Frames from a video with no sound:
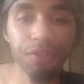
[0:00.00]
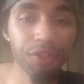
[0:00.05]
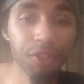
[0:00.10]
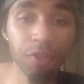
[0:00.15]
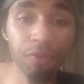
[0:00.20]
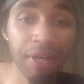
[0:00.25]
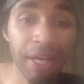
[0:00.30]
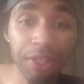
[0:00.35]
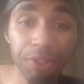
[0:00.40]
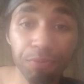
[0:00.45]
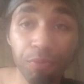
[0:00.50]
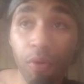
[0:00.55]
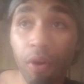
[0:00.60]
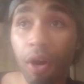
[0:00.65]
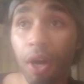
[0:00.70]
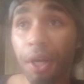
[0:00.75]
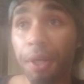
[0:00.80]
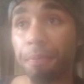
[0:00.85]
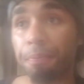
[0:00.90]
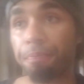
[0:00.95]
Don't ask
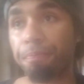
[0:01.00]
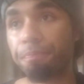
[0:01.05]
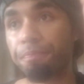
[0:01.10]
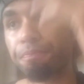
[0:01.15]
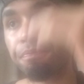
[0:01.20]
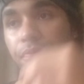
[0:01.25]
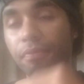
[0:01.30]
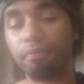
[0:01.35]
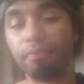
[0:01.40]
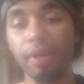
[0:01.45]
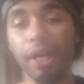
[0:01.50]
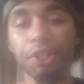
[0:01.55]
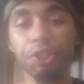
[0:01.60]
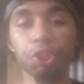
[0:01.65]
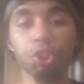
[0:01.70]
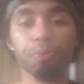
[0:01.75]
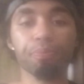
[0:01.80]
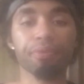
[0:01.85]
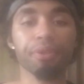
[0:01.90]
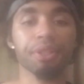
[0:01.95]
why. I
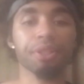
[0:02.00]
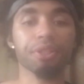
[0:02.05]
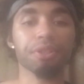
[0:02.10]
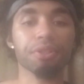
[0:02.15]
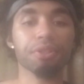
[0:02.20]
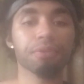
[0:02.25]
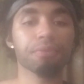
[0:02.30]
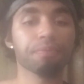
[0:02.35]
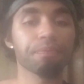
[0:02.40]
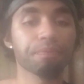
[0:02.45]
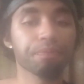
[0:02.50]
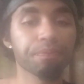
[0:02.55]
just explained it.